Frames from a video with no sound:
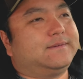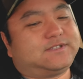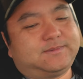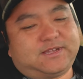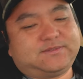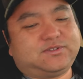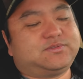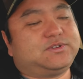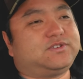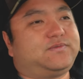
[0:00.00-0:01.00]
Sometimes you
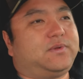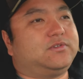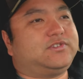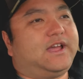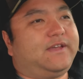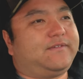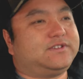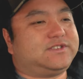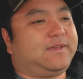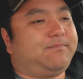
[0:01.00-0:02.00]
switch it to full drive
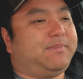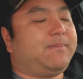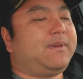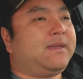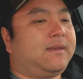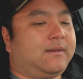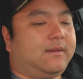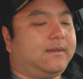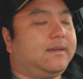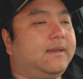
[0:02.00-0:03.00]
and just keep beeping.
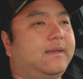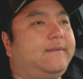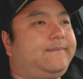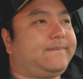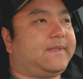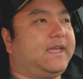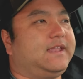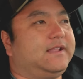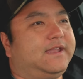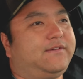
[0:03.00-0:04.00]

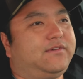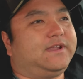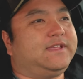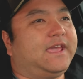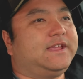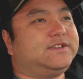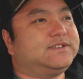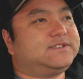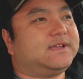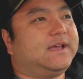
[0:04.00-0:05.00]
And it never
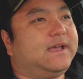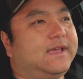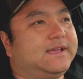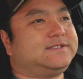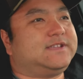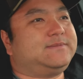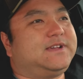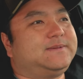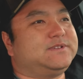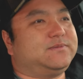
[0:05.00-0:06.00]
engages. And
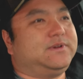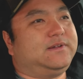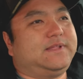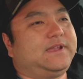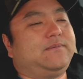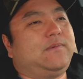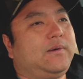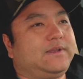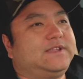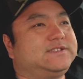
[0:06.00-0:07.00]
sometimes it will and it
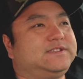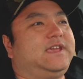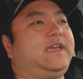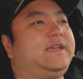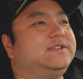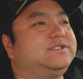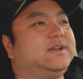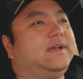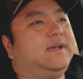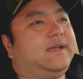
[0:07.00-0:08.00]
won't disengage.
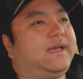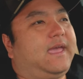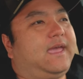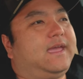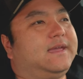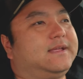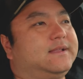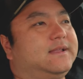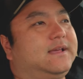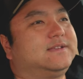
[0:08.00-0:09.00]

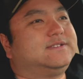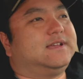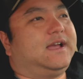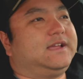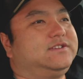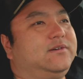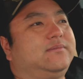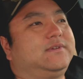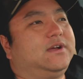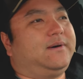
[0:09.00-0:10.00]
And like I said, I
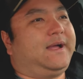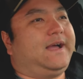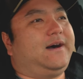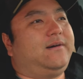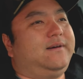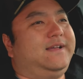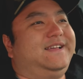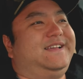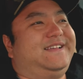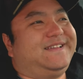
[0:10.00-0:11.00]
don't know how.
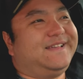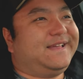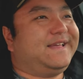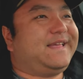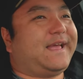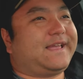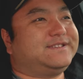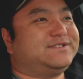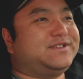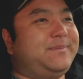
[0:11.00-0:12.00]
I
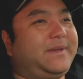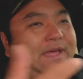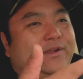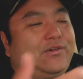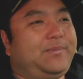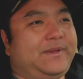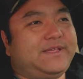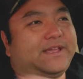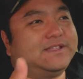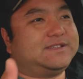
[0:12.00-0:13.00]
guess there's a mechanical
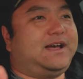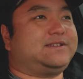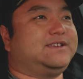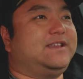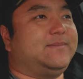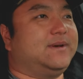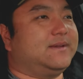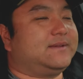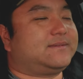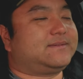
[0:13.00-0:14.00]
pin that gets locked in, but